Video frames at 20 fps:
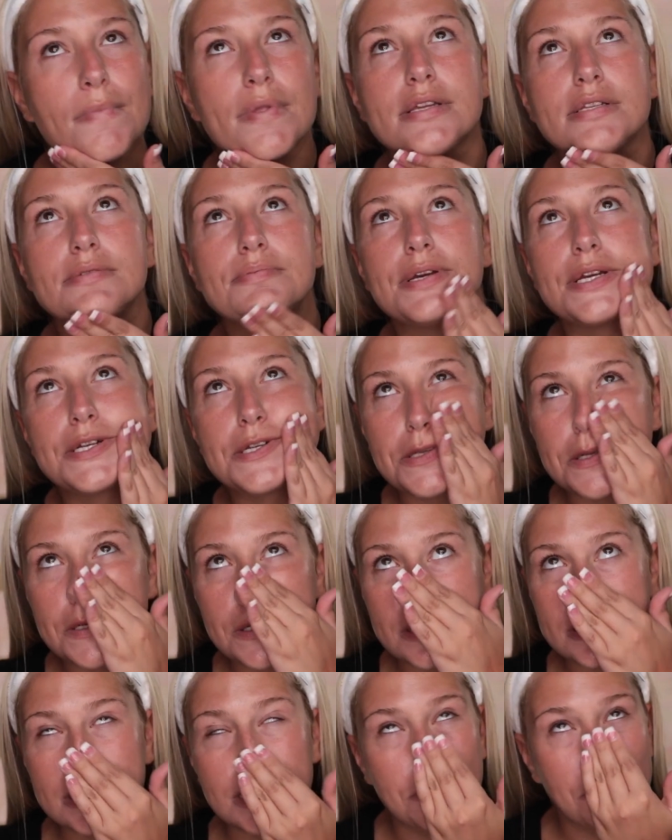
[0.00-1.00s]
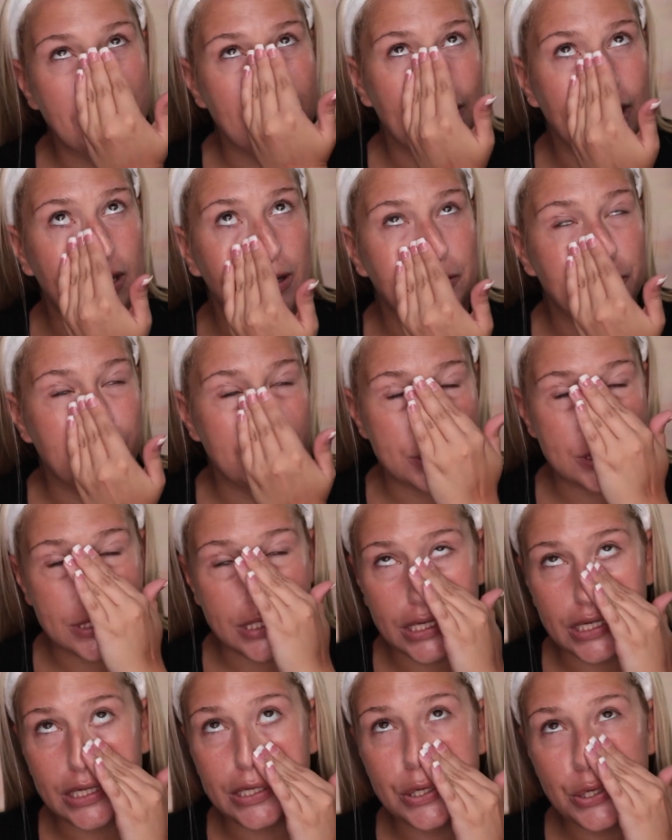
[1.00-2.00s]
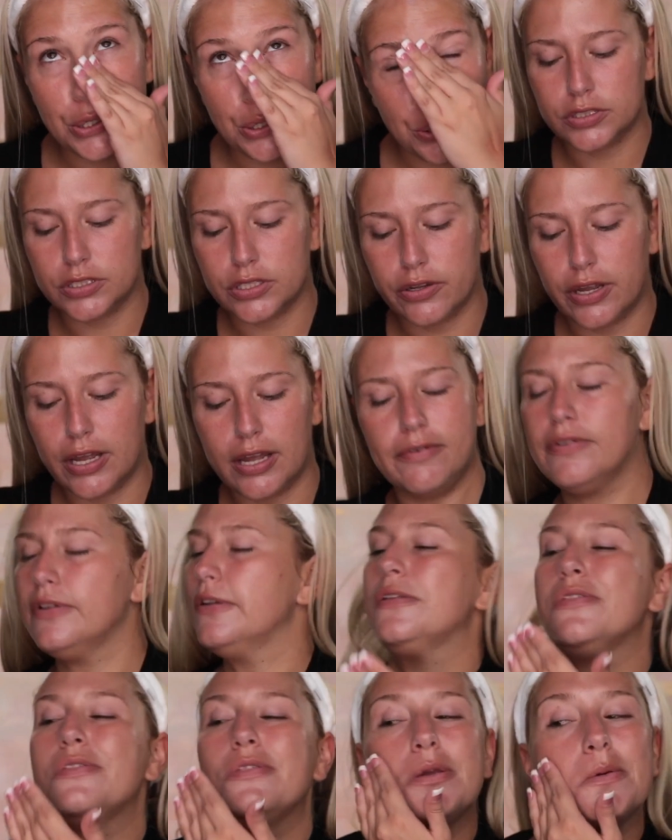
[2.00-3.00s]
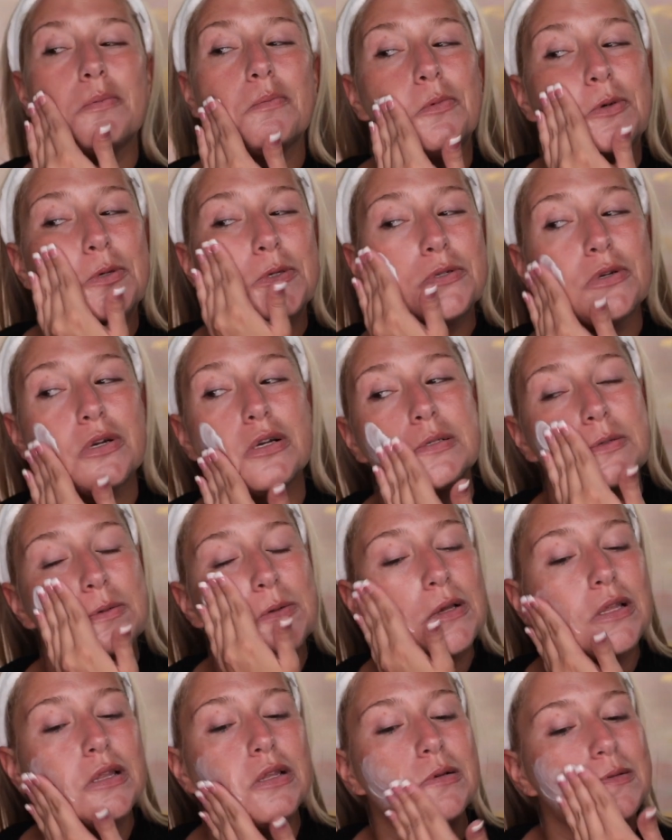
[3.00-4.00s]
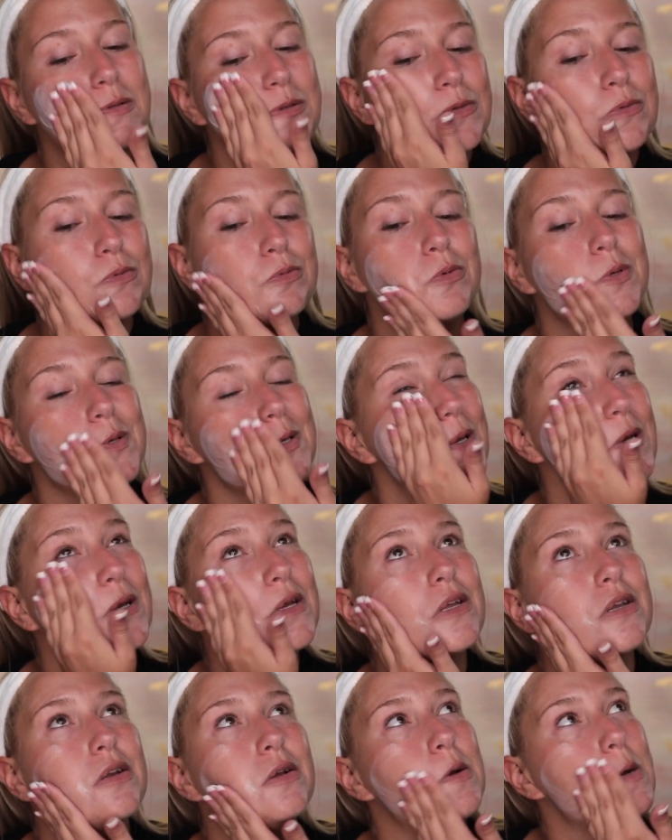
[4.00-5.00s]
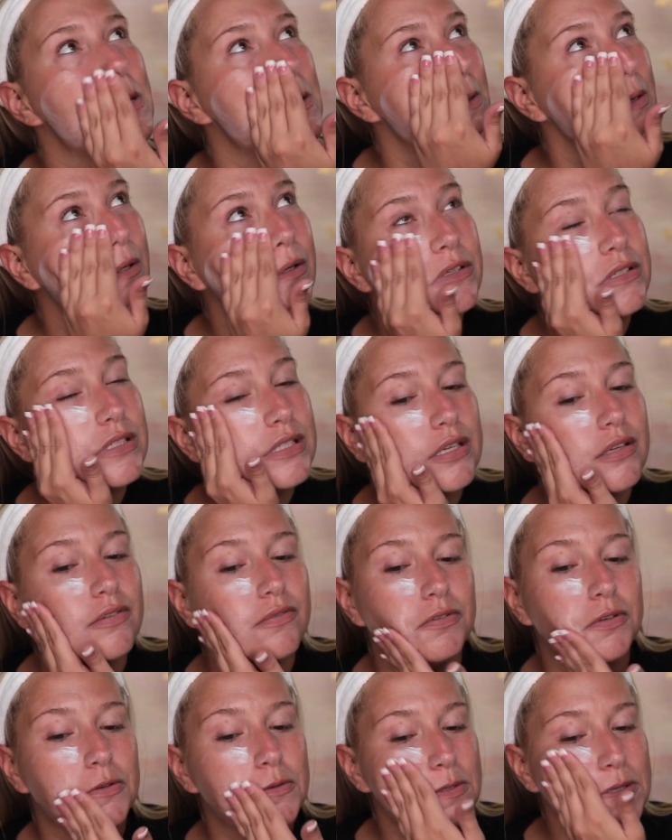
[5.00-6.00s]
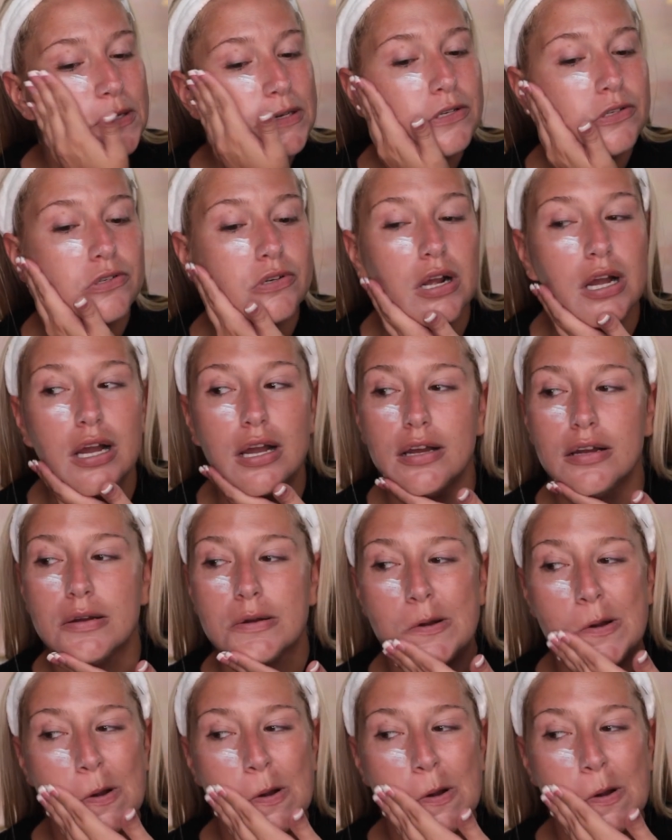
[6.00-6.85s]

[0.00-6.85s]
Especially because I've been out in the sun. So having a thick moisturizer like this is really good when your skin feels like dry.